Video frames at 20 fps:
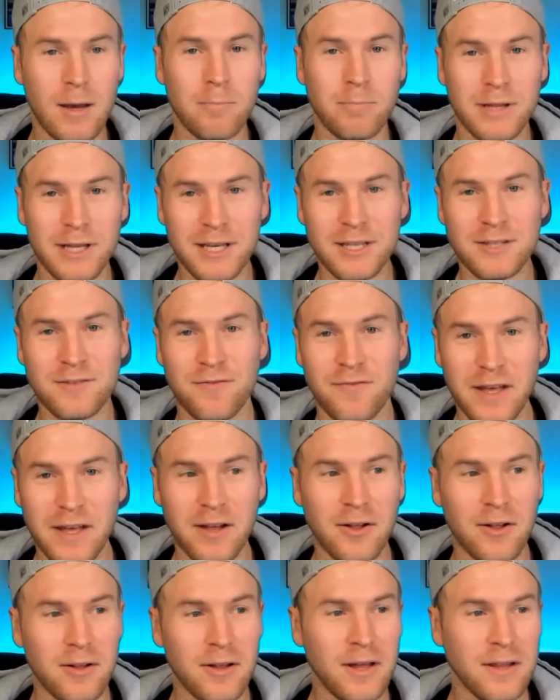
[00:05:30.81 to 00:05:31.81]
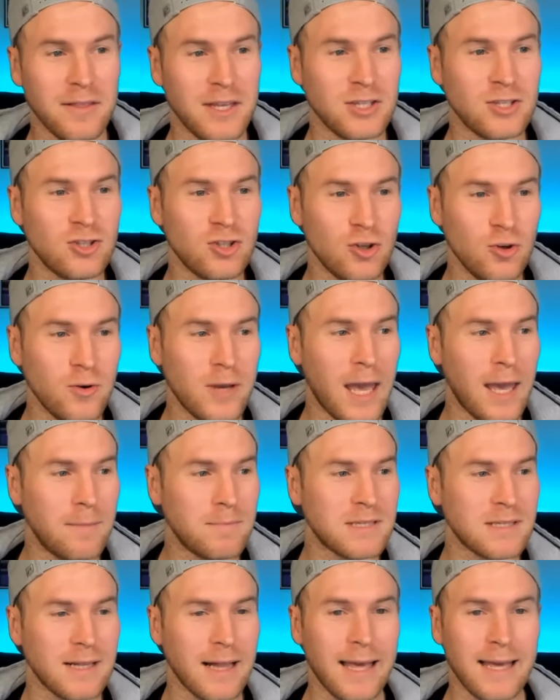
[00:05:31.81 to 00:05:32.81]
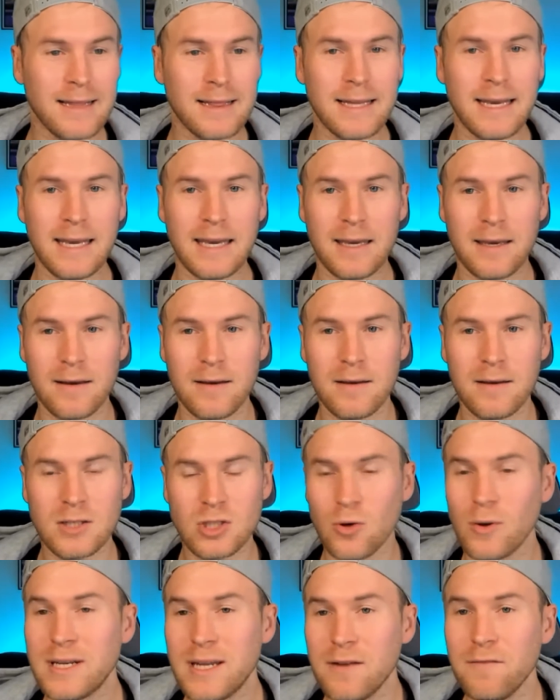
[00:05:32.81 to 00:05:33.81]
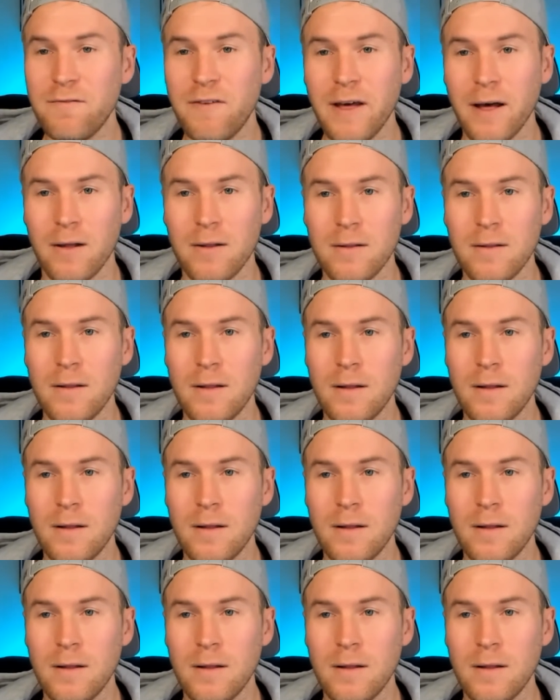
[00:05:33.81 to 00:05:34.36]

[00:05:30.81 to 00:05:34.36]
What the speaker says: please fill this 2-game slate league. So it didn't fill.